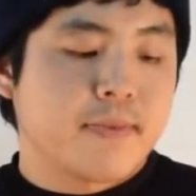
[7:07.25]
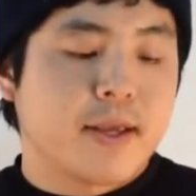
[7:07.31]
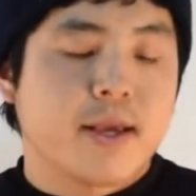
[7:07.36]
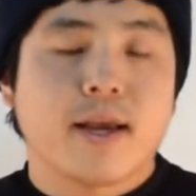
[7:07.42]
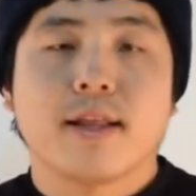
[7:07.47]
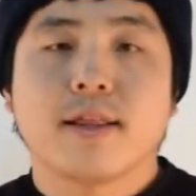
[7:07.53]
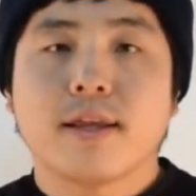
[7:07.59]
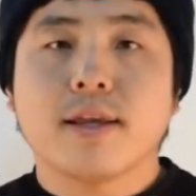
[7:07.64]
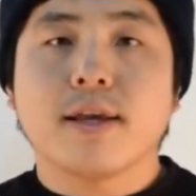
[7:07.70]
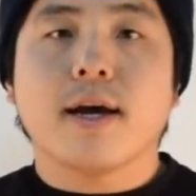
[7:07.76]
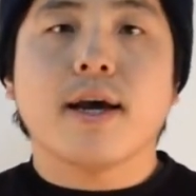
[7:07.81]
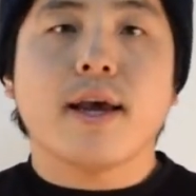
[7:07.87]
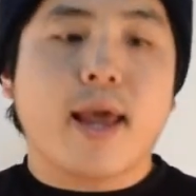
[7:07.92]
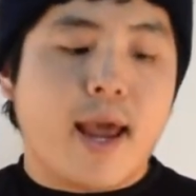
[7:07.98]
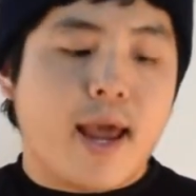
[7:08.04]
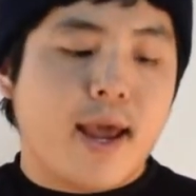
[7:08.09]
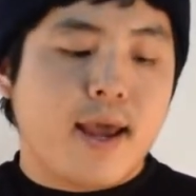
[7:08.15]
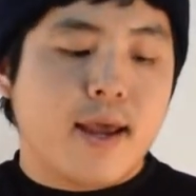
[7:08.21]
and
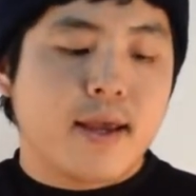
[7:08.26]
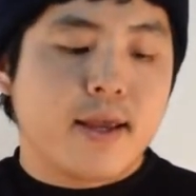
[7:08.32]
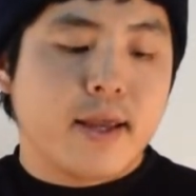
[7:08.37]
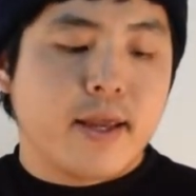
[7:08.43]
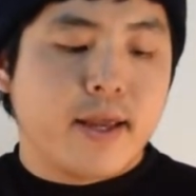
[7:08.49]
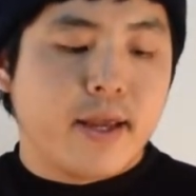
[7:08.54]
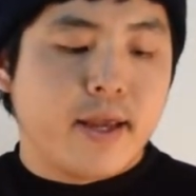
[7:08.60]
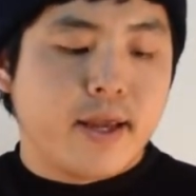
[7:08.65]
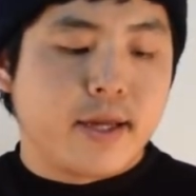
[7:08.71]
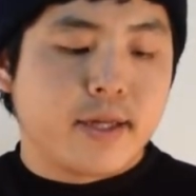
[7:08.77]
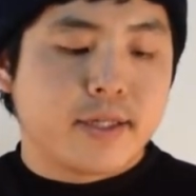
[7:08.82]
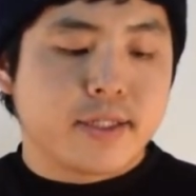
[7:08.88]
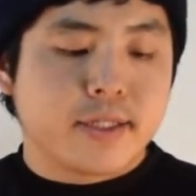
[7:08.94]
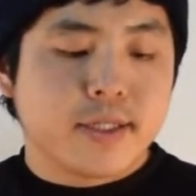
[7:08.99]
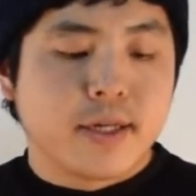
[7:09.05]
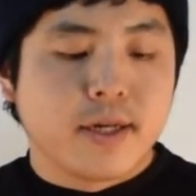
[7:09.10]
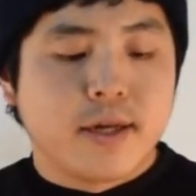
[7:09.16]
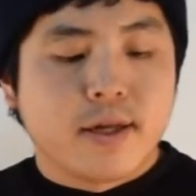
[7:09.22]
TIA
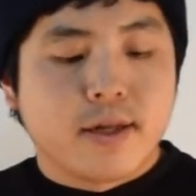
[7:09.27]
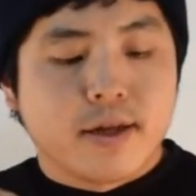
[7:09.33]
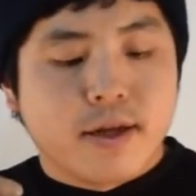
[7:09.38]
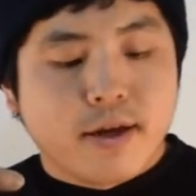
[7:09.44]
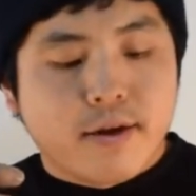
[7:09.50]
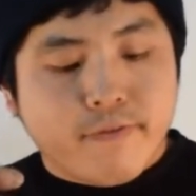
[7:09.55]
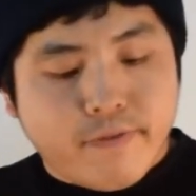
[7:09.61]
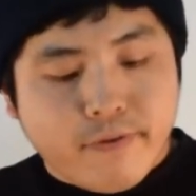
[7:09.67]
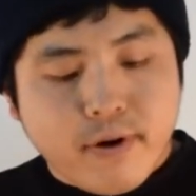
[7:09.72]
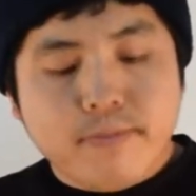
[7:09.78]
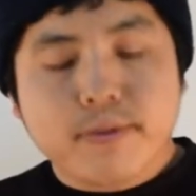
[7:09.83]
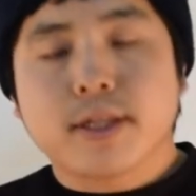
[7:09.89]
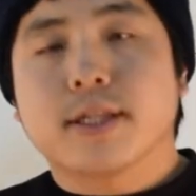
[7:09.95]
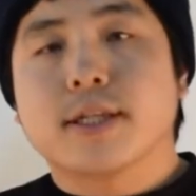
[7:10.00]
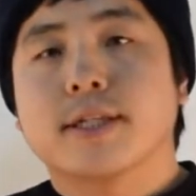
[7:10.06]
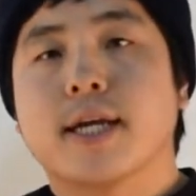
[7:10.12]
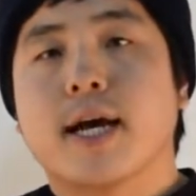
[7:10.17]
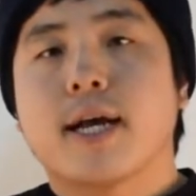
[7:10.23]
is from the
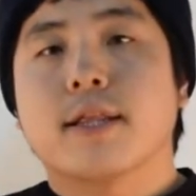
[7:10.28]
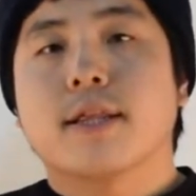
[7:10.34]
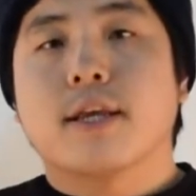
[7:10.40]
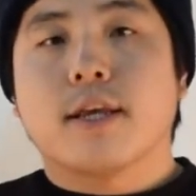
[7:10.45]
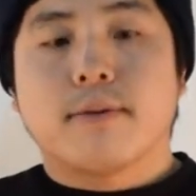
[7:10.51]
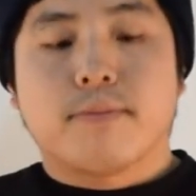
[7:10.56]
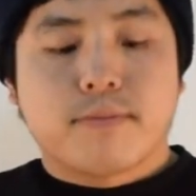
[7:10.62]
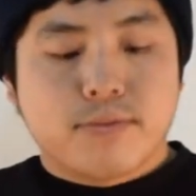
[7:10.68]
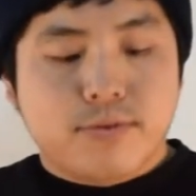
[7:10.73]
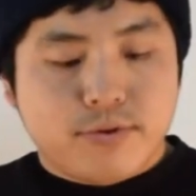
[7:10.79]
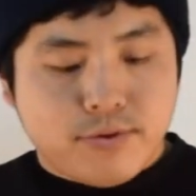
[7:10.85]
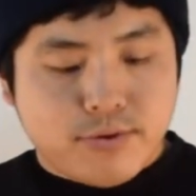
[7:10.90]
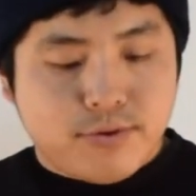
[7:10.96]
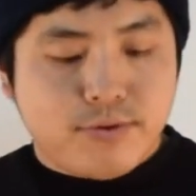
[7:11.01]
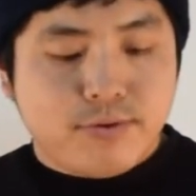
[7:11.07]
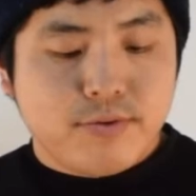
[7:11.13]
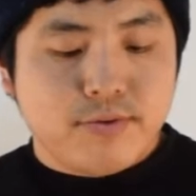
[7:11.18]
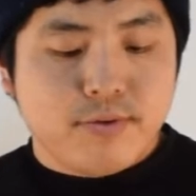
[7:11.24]
design team
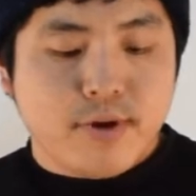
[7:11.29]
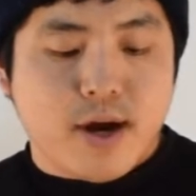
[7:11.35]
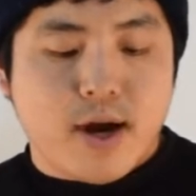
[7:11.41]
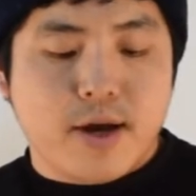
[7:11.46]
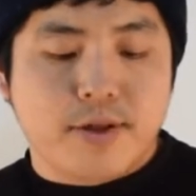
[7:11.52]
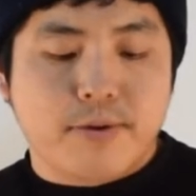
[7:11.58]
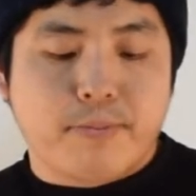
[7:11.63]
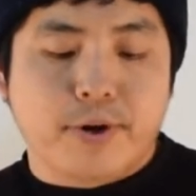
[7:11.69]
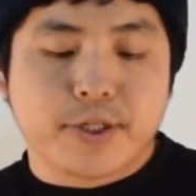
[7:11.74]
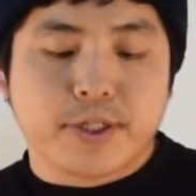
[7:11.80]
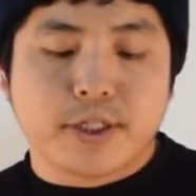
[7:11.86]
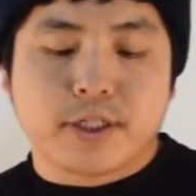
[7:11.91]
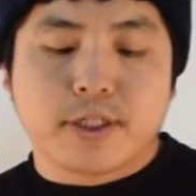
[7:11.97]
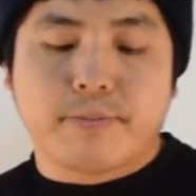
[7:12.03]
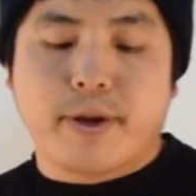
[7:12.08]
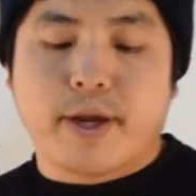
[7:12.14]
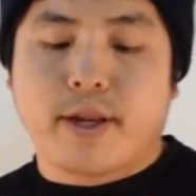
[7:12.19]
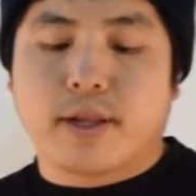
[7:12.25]
to other
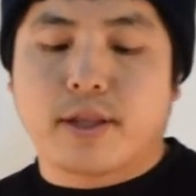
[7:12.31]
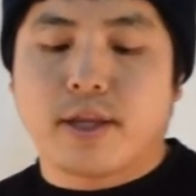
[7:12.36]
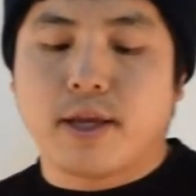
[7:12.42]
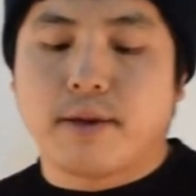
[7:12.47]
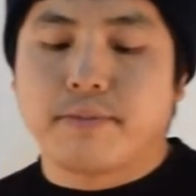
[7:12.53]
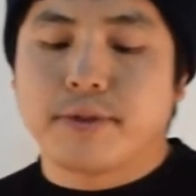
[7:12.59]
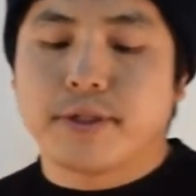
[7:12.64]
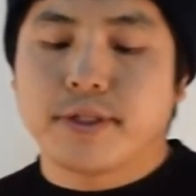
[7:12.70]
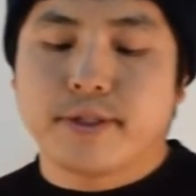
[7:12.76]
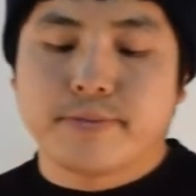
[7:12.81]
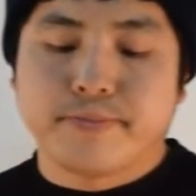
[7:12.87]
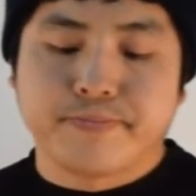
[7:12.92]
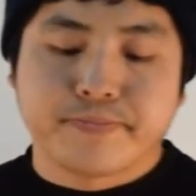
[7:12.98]
participating teams.